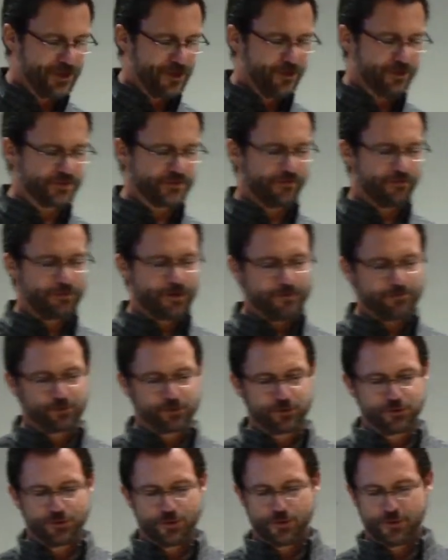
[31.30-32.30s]
know, it's for people
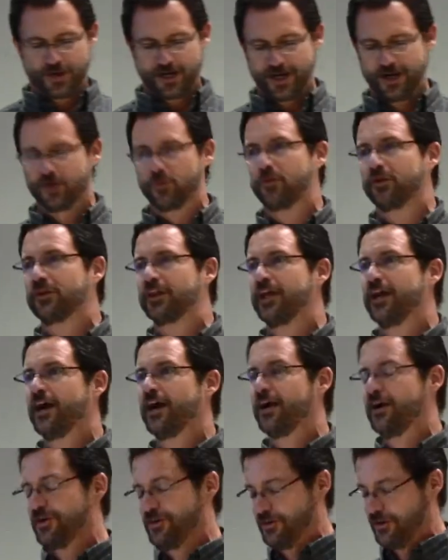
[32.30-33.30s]
who don't care where they
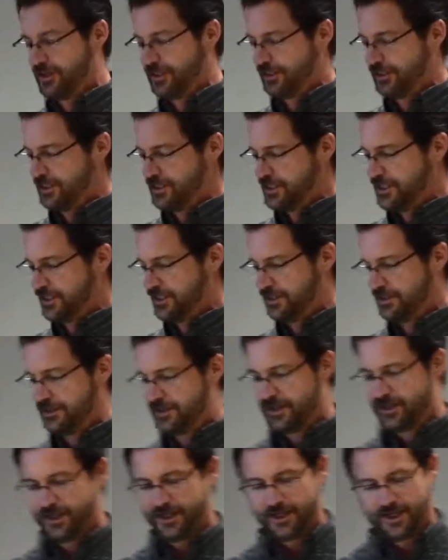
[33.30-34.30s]
are during the year
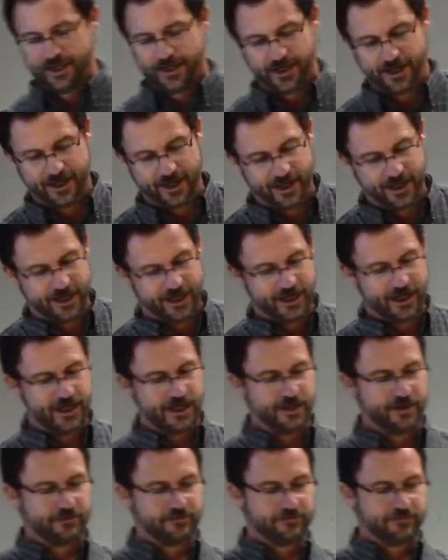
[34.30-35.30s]

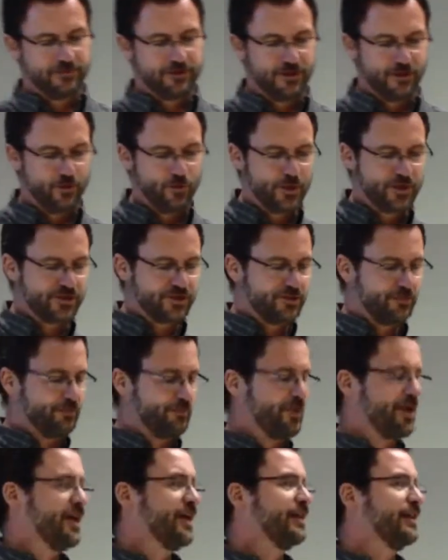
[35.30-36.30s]
and wish to
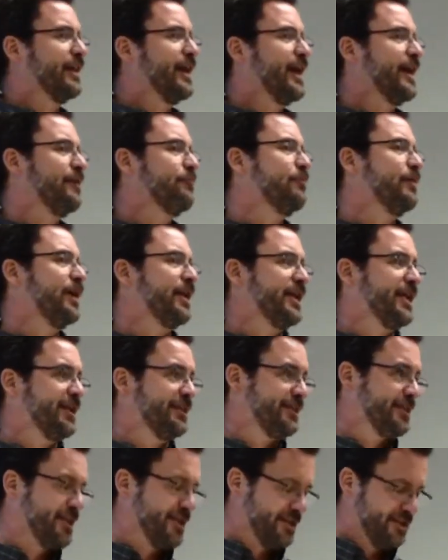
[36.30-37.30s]
pay a lot of money at
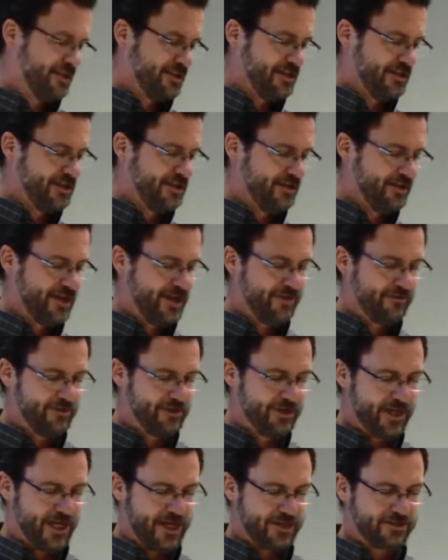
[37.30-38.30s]
the end of the year to have their
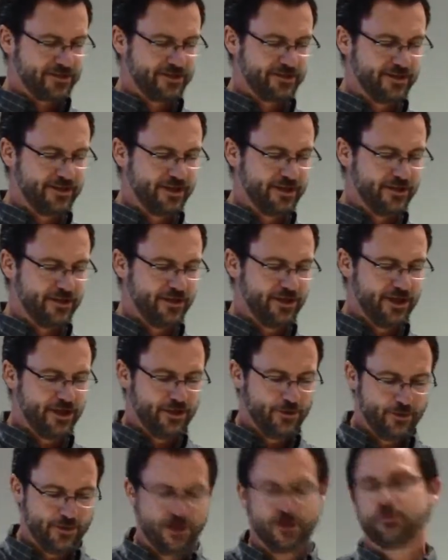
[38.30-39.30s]
taxes done
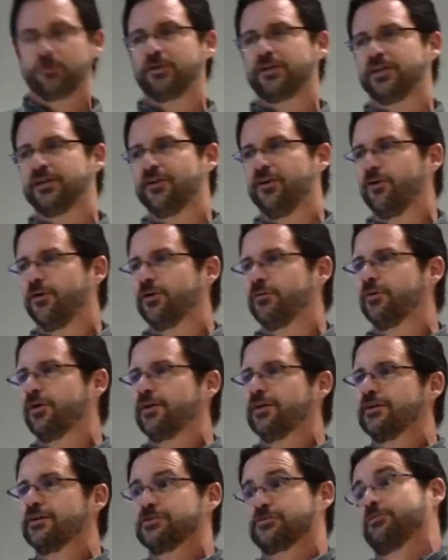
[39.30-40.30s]
without really knowing
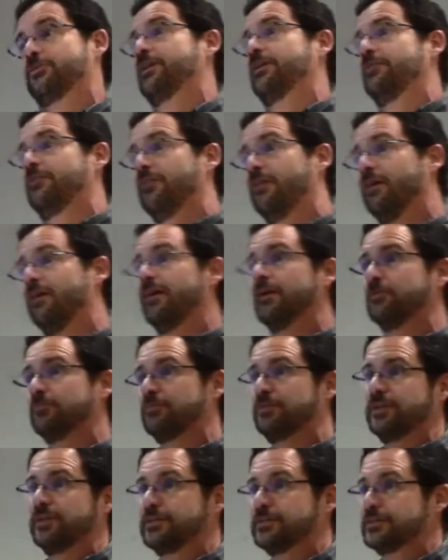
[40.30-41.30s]
whether it's right or wrong,
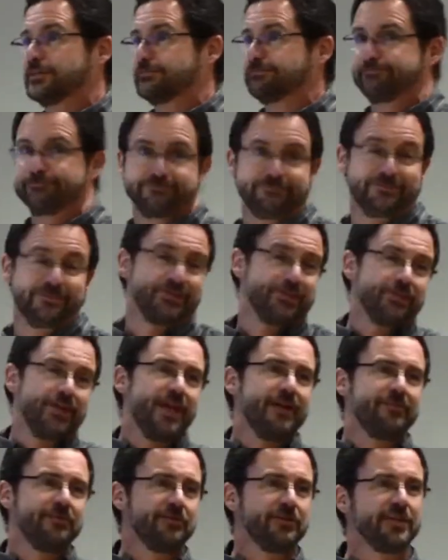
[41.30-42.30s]
because do you
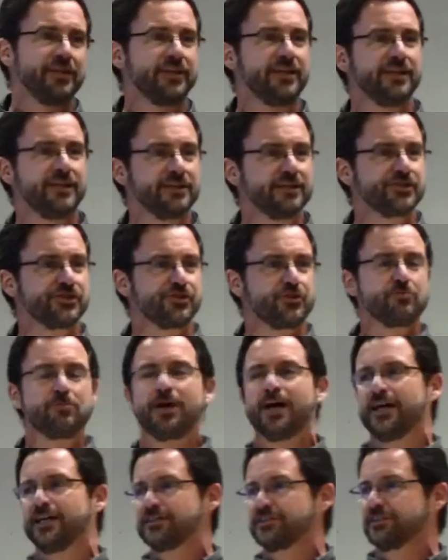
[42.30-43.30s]
have everything in the
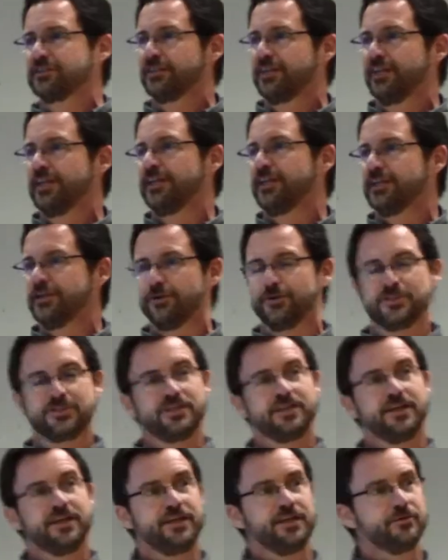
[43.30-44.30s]
shoebox and is it
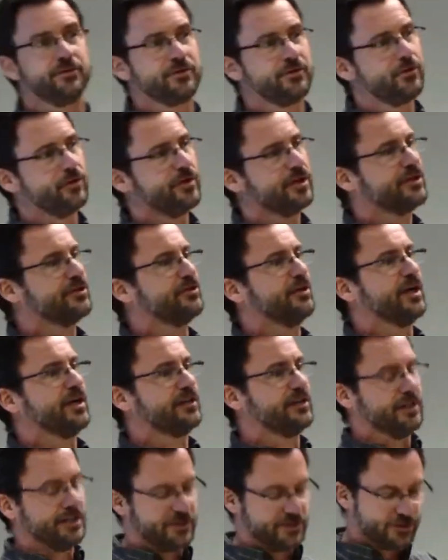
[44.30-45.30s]
getting recorded
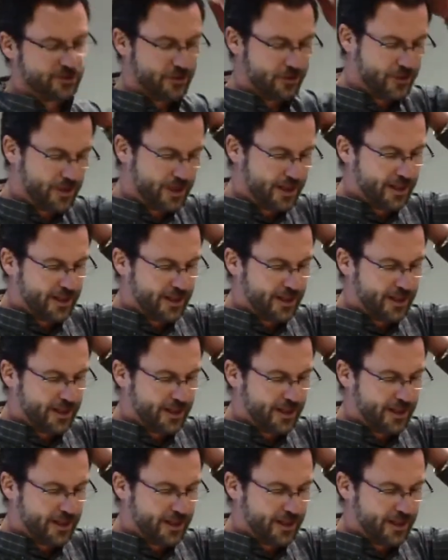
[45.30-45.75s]
correctly? So,